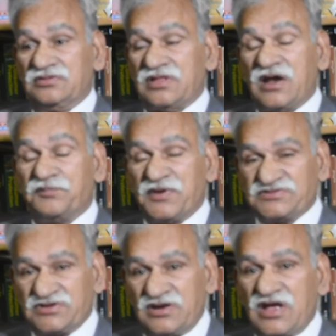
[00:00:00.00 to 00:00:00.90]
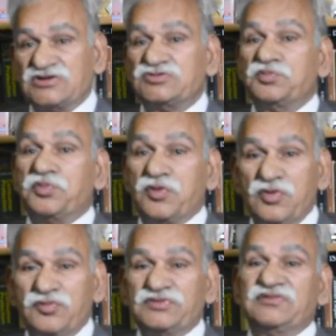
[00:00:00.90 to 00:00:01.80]
that person has to
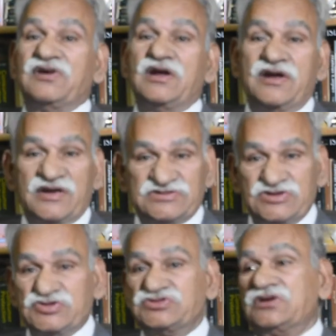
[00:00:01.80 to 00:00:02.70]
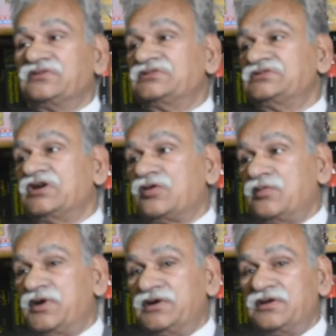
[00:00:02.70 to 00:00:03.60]
prove the valid execution of this
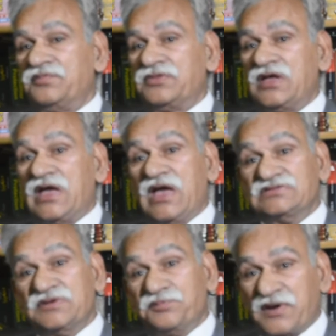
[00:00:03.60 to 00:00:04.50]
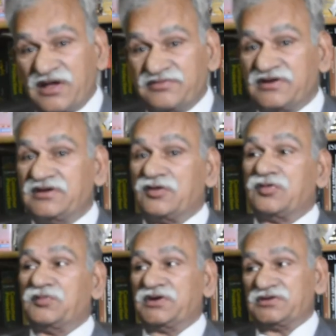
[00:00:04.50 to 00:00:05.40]
document as a private
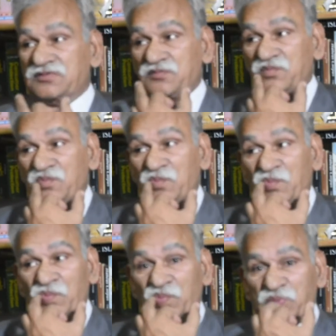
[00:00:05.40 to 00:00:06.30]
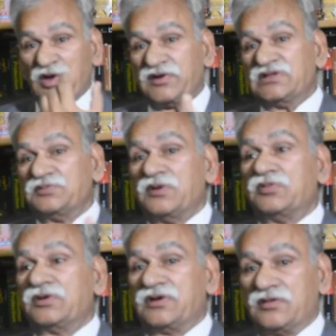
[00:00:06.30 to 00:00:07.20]
document, not as a
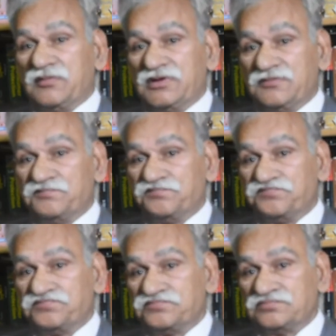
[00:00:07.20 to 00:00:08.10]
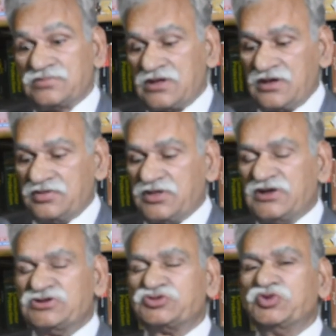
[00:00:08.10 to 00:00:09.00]
public document. There
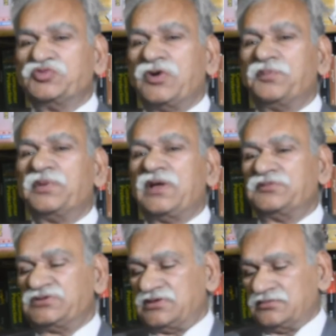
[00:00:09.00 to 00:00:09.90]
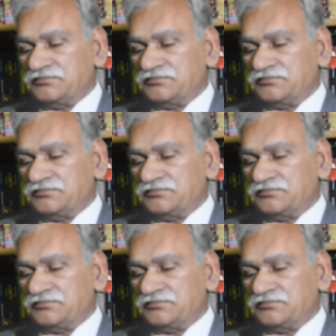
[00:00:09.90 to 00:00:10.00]
is a suit for preemption.